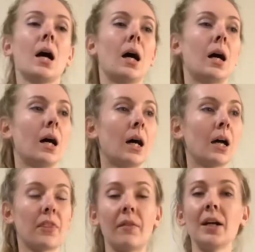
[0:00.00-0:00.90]

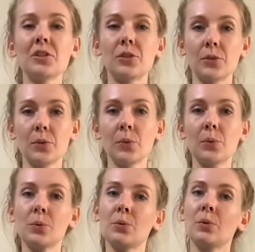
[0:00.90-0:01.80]
there are
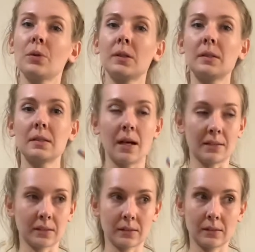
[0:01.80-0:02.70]
two
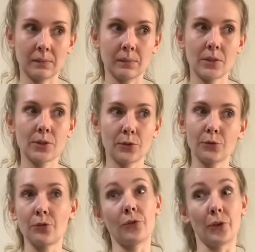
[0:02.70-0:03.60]
tasks, two
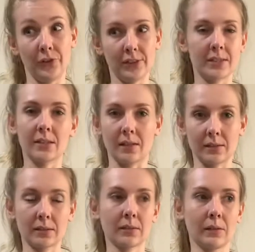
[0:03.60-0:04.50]
first
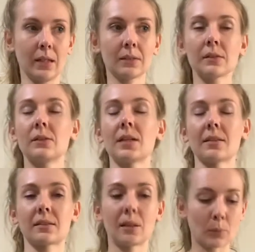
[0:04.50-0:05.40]
tasks. Yes,
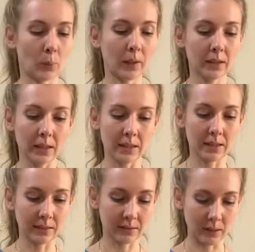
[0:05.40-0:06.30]
task number 1 and
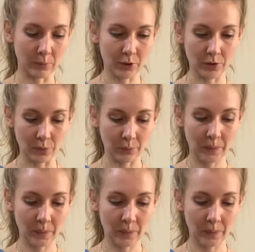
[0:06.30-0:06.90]
task number 2.